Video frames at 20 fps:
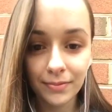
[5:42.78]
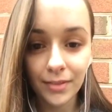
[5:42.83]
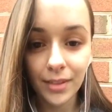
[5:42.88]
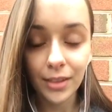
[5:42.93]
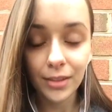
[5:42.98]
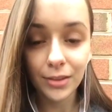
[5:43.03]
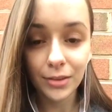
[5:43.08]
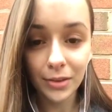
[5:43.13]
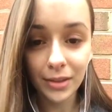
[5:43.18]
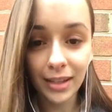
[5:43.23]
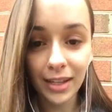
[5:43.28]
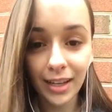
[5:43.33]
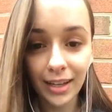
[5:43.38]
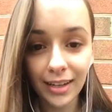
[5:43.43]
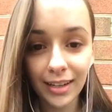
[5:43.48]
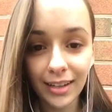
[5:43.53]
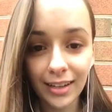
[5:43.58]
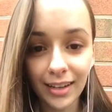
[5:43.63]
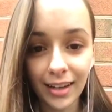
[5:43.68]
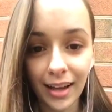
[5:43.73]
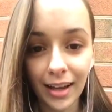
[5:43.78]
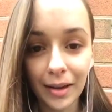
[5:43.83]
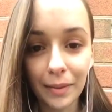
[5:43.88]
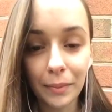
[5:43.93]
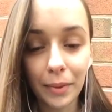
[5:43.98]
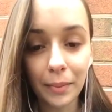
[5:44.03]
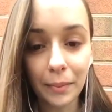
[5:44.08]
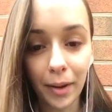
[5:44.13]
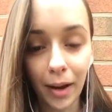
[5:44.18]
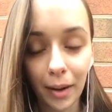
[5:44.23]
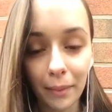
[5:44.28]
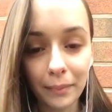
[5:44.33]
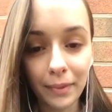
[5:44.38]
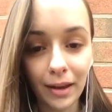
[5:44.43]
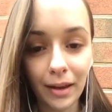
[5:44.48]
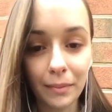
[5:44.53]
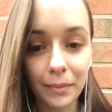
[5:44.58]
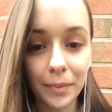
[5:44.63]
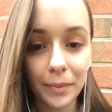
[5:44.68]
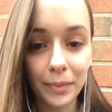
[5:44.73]
So at the end of the day, my mom
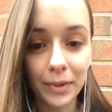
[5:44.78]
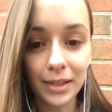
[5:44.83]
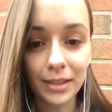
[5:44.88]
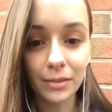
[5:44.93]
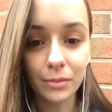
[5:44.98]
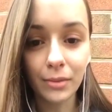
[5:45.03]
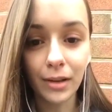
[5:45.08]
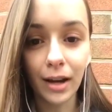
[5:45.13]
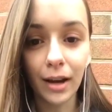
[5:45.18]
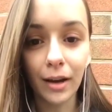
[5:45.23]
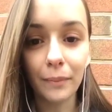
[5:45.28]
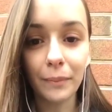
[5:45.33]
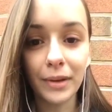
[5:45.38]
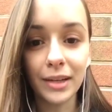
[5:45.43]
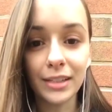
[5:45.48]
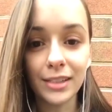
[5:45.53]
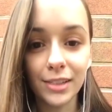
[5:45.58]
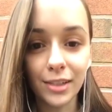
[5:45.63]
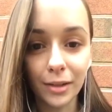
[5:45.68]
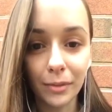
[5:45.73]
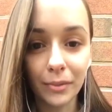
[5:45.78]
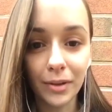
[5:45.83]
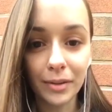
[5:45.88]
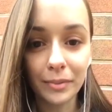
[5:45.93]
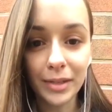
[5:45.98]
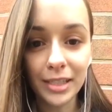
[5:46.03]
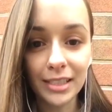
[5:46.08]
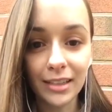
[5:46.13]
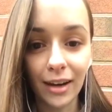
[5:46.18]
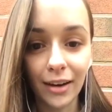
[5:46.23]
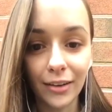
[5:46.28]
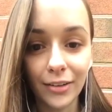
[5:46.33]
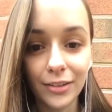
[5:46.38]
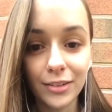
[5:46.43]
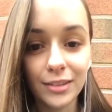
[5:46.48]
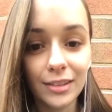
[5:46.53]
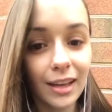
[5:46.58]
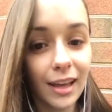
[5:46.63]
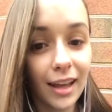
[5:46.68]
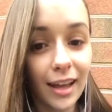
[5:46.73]
came and picked me up and took me to McDonald's,
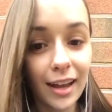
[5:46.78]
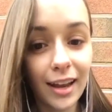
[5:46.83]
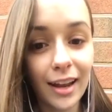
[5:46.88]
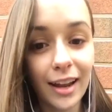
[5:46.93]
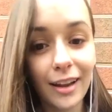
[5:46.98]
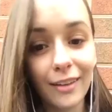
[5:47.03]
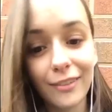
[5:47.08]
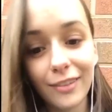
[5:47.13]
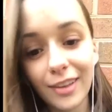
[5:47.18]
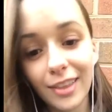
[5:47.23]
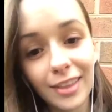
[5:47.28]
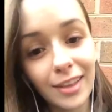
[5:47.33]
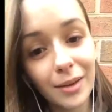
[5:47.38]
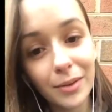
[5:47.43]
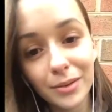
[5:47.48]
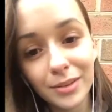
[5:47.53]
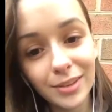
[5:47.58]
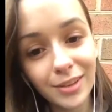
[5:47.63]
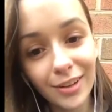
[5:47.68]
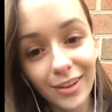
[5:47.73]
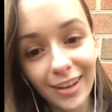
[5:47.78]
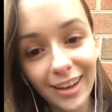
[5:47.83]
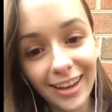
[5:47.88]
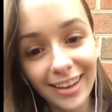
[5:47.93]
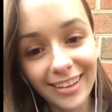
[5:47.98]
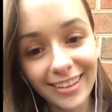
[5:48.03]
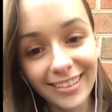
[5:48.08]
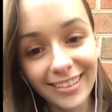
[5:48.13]
and everything was okay.